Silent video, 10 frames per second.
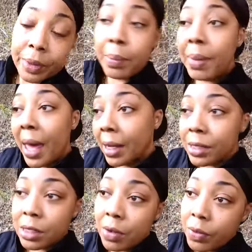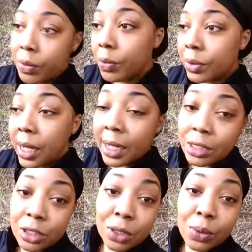the balance of the
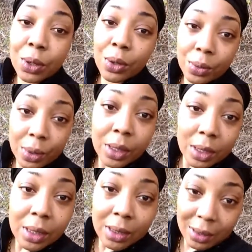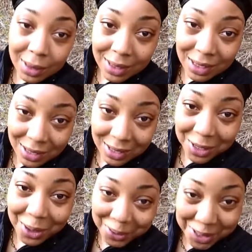H2O as
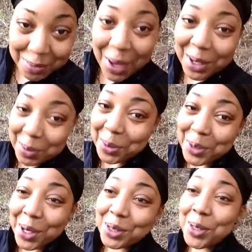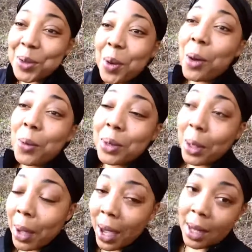close as possible as H2O
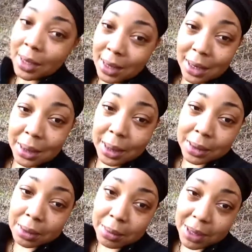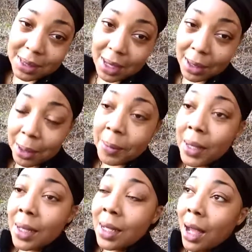without adding anything to mess that up.
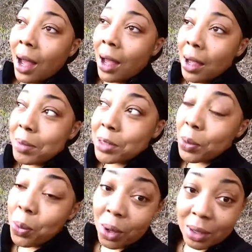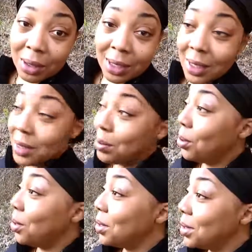So water, ladies,
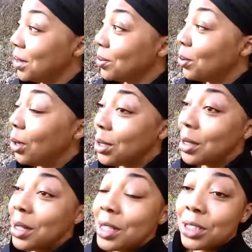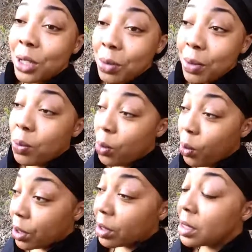water. Gentlemen,
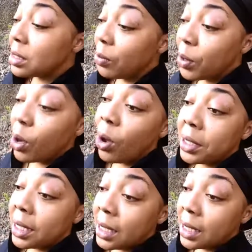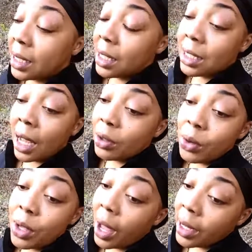water, because we all need it. And I know
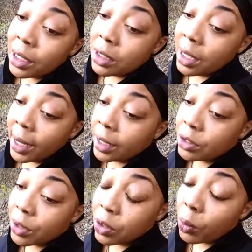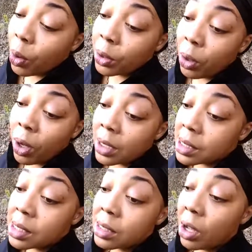y'all ain't drink your water.
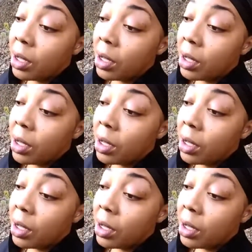Aunties,